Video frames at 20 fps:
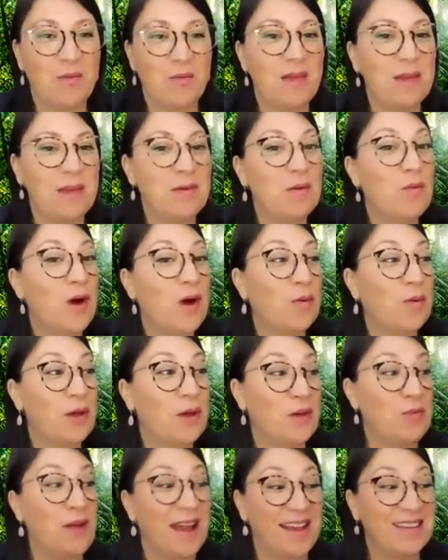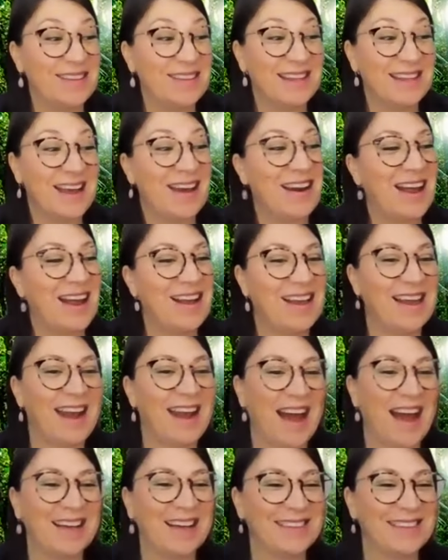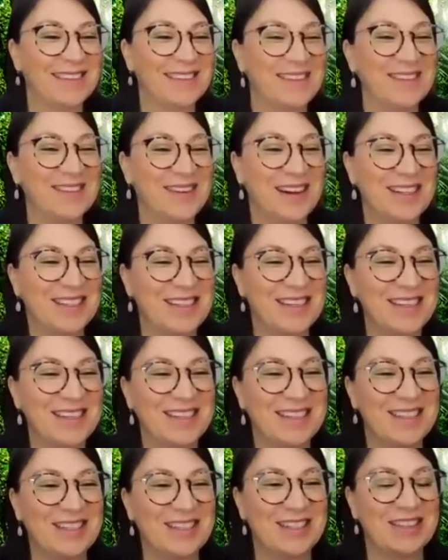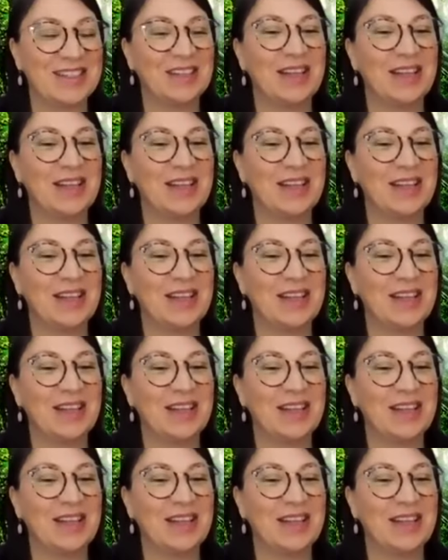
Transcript: Maybe while we wait, Stan, I can ask you a question to just Sure.